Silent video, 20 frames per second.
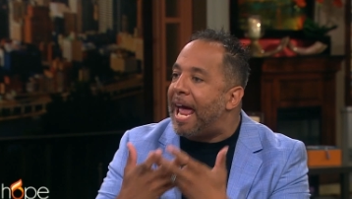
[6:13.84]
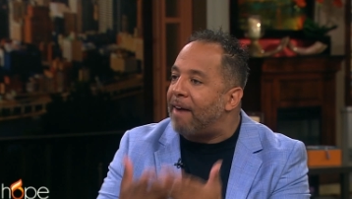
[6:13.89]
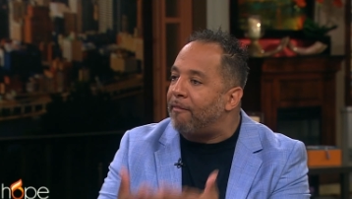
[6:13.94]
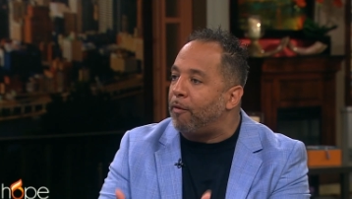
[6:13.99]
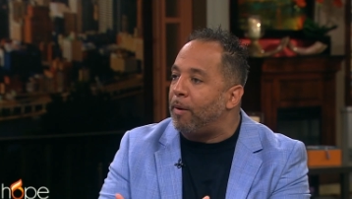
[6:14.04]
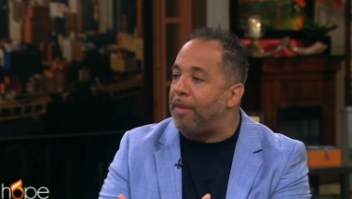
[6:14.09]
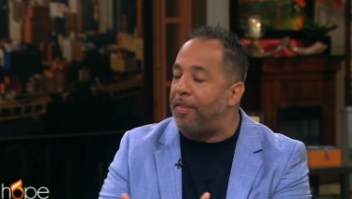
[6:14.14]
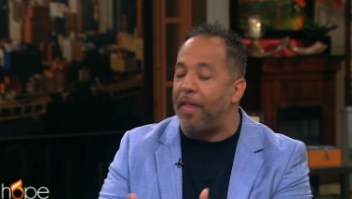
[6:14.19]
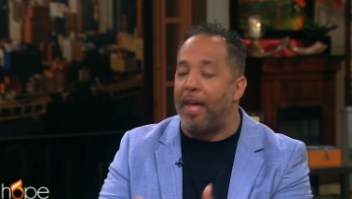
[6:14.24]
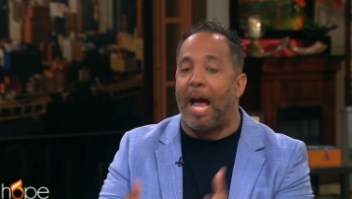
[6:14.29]

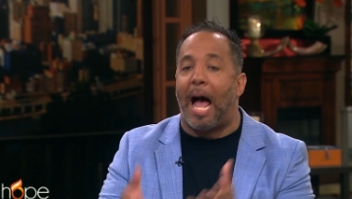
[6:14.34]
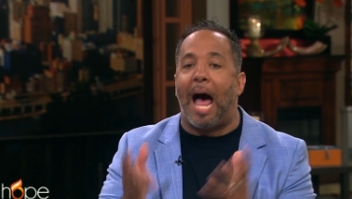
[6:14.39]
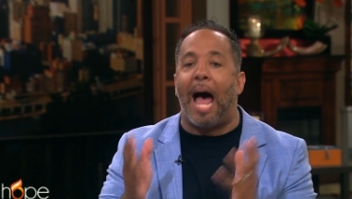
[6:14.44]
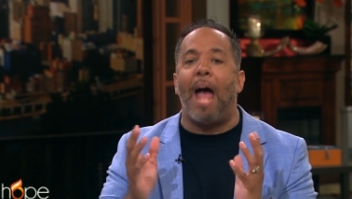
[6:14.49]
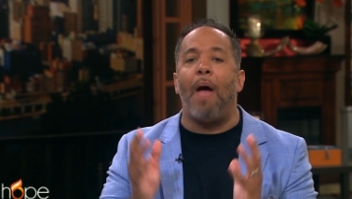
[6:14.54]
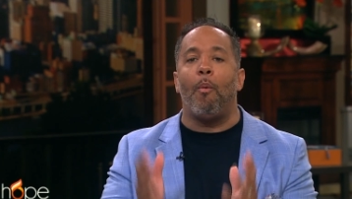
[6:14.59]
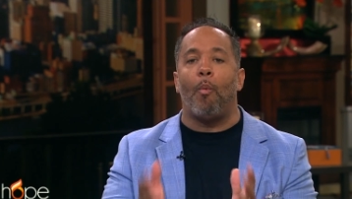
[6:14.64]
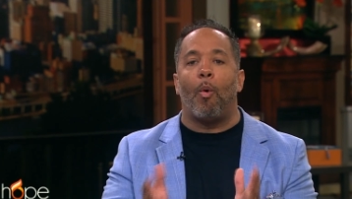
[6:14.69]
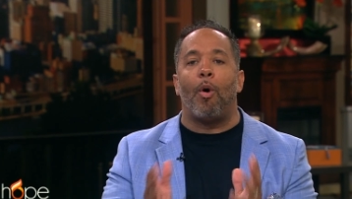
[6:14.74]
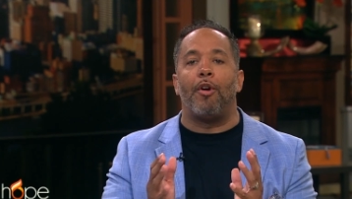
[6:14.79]
everything.
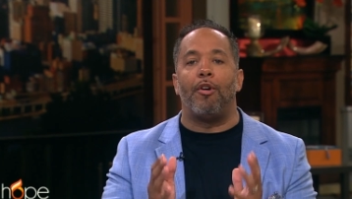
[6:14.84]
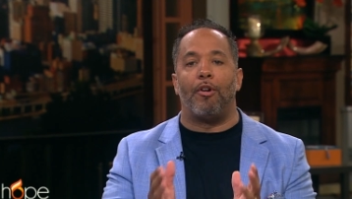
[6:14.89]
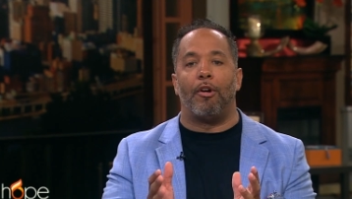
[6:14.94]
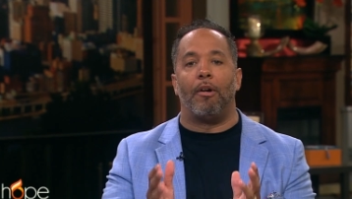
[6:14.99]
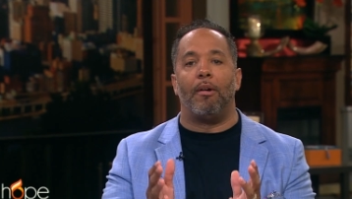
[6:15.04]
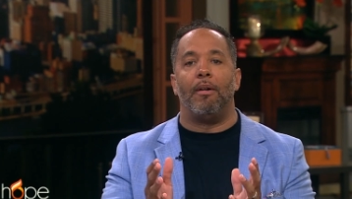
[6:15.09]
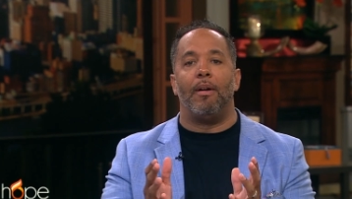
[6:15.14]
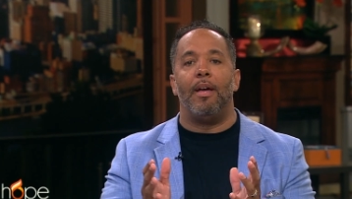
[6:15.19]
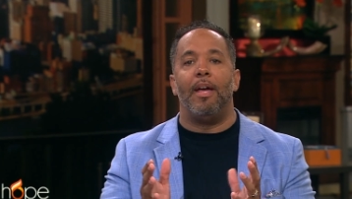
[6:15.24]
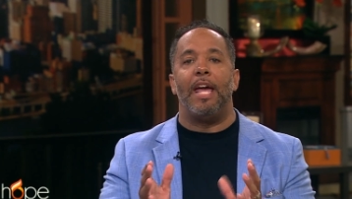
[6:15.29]
I
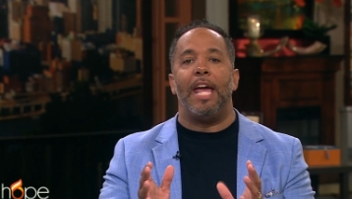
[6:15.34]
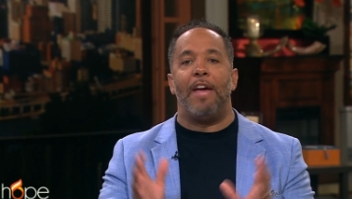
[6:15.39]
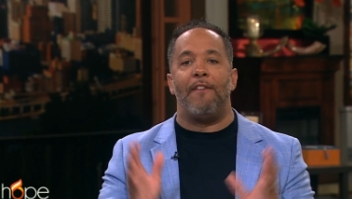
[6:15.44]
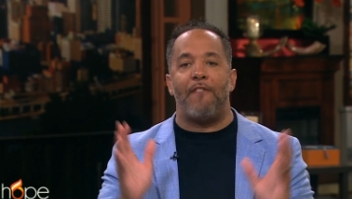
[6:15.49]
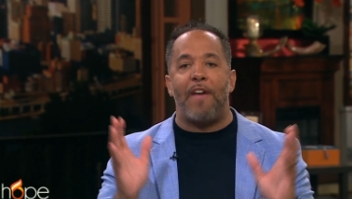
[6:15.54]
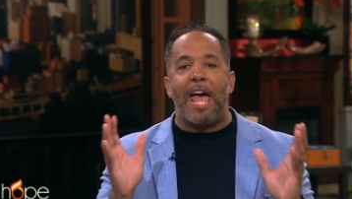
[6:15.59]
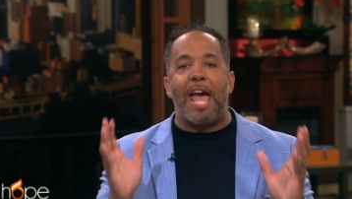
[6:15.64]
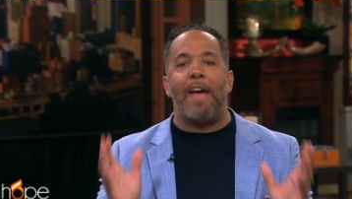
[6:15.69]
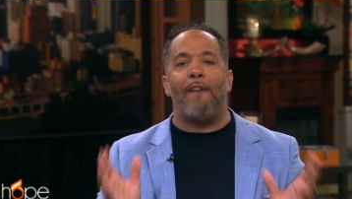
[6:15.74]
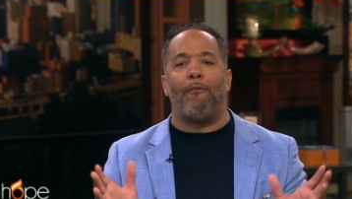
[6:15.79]
wonder
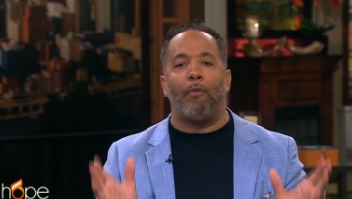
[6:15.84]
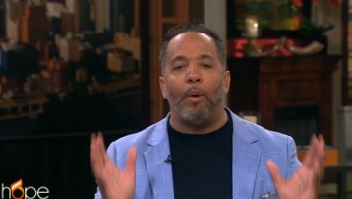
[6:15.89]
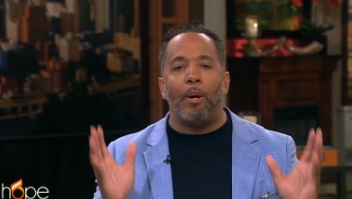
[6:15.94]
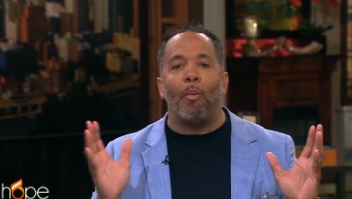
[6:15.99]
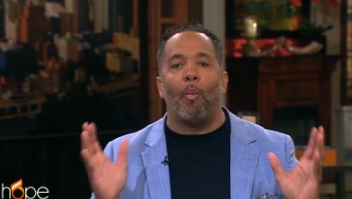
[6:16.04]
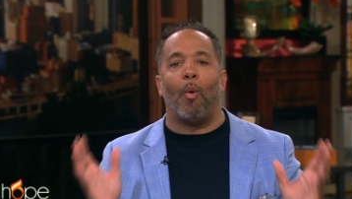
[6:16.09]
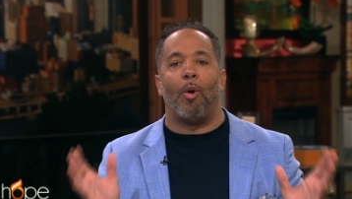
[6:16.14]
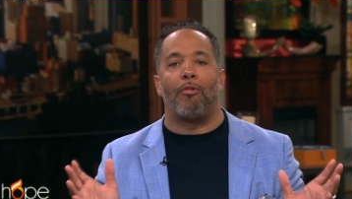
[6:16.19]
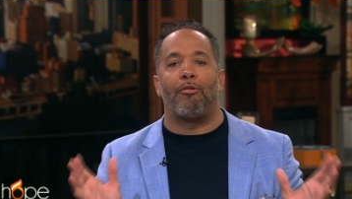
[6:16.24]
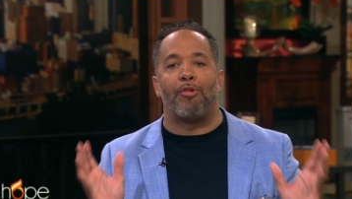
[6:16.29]
if
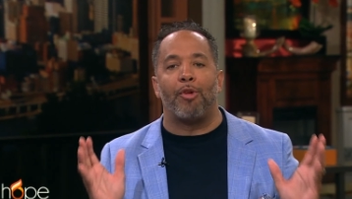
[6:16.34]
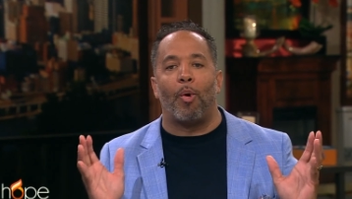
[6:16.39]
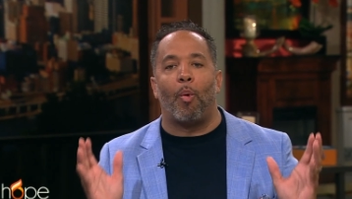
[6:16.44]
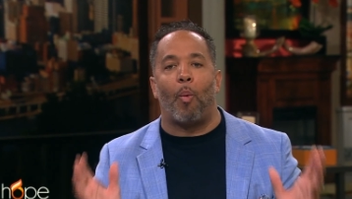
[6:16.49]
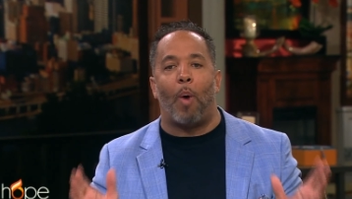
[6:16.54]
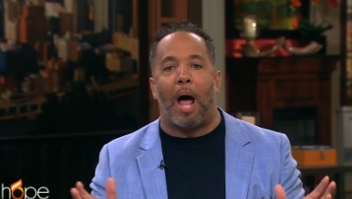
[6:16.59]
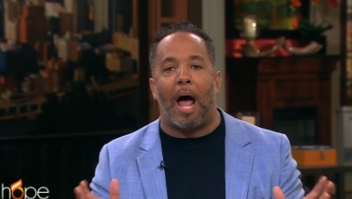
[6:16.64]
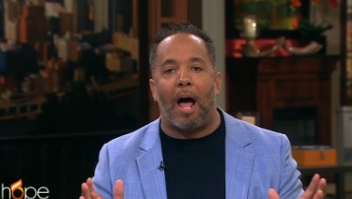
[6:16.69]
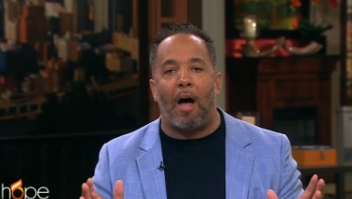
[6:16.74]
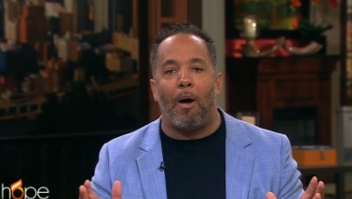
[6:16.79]
every once in a
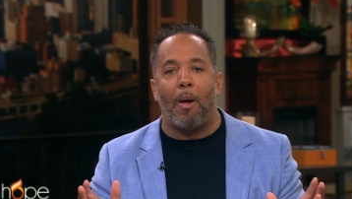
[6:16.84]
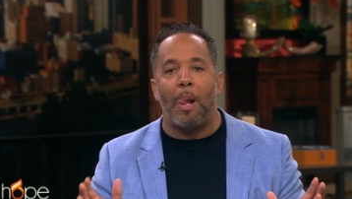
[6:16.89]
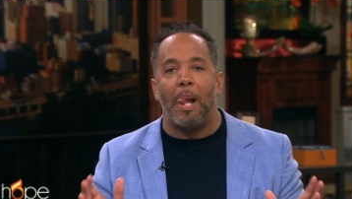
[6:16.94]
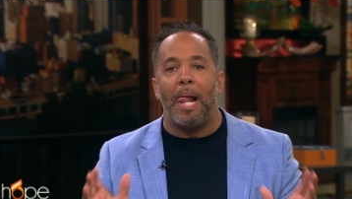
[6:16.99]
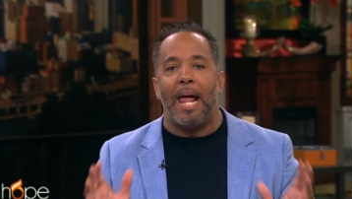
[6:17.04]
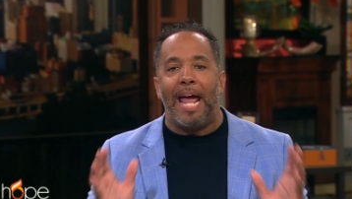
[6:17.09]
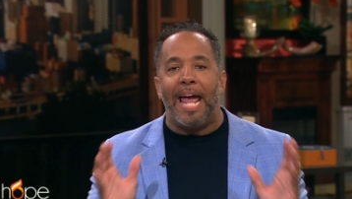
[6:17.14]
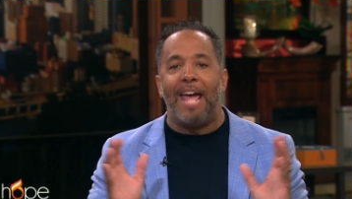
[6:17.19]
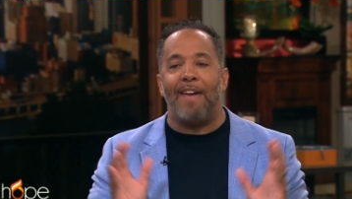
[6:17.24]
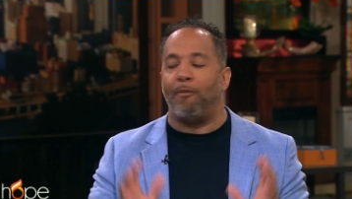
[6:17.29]
while,
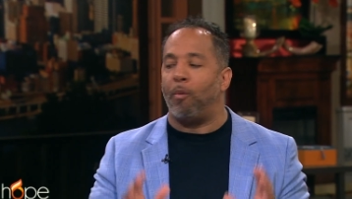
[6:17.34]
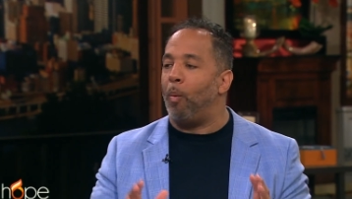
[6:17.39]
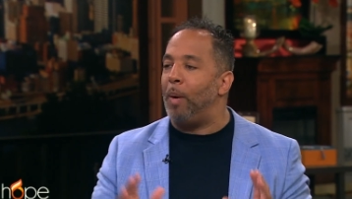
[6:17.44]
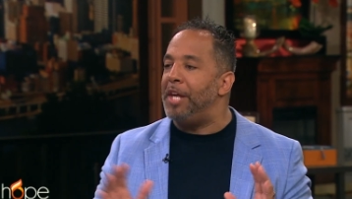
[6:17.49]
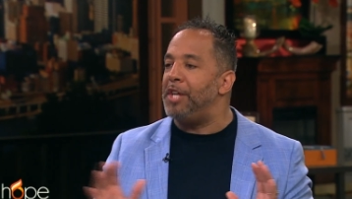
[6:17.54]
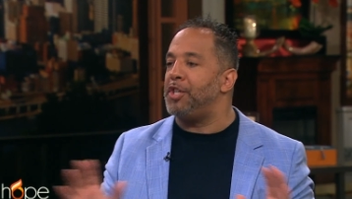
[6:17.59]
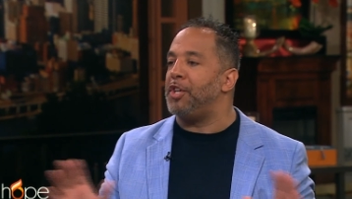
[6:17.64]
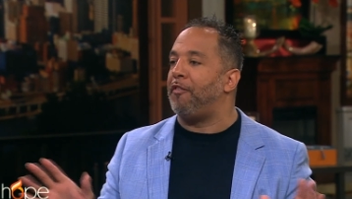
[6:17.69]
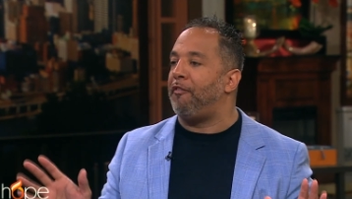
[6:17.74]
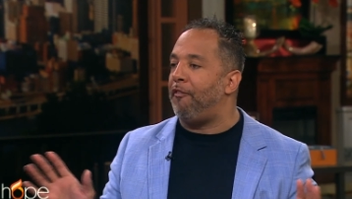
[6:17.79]
if
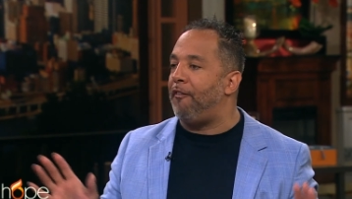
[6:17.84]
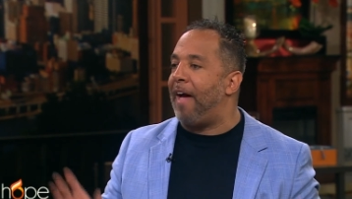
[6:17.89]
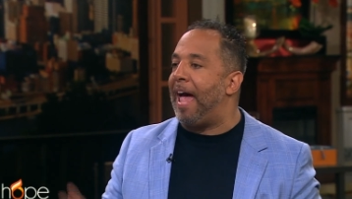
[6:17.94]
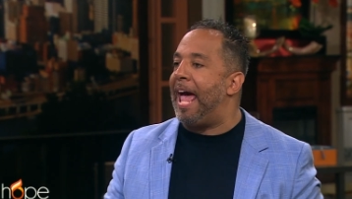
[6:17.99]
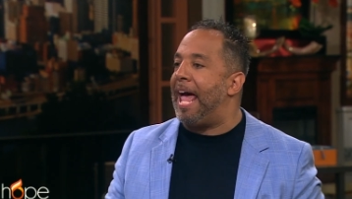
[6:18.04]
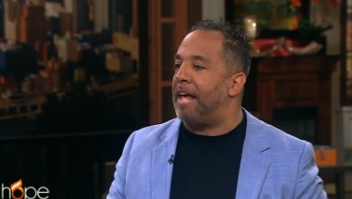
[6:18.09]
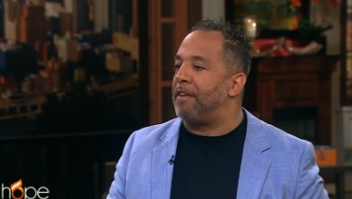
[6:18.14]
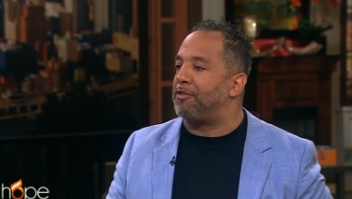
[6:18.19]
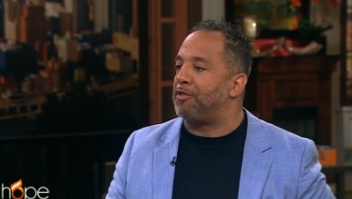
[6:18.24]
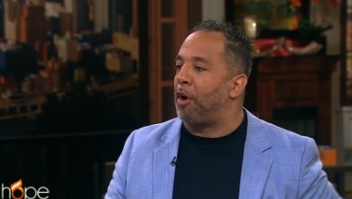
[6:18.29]
we should
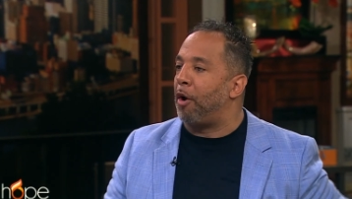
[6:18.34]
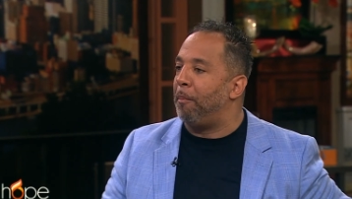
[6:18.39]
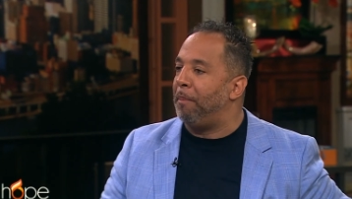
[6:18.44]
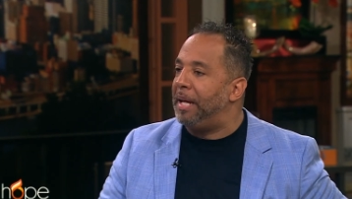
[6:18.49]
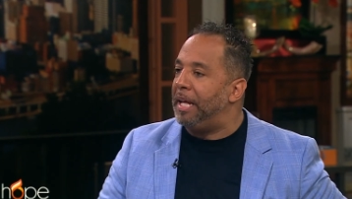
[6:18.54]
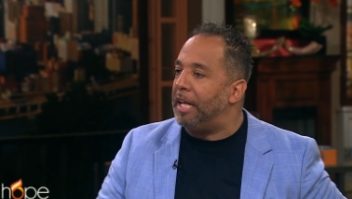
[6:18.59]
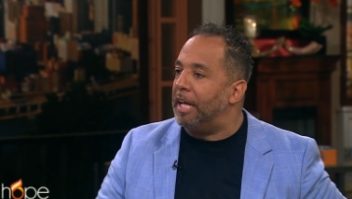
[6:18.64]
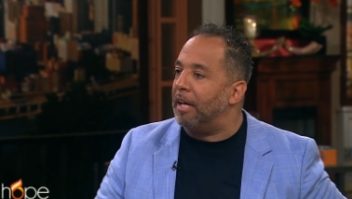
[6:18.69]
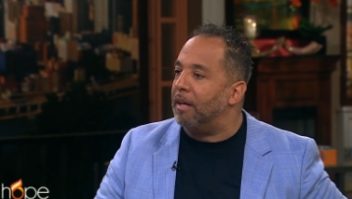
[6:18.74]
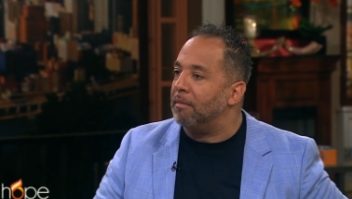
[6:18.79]
fast our
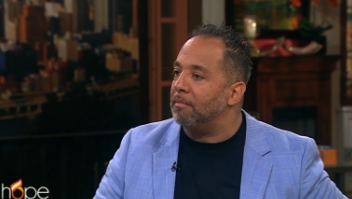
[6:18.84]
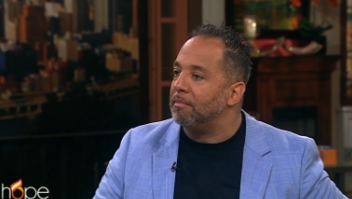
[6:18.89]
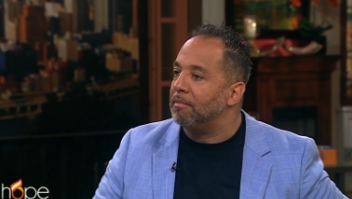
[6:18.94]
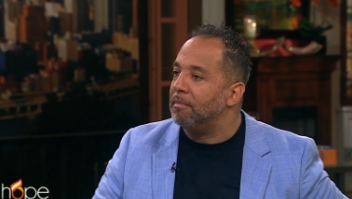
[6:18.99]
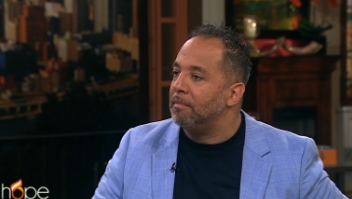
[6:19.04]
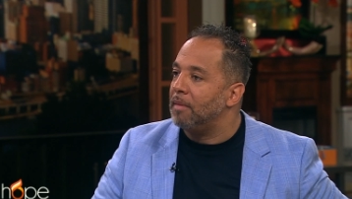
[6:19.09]
media.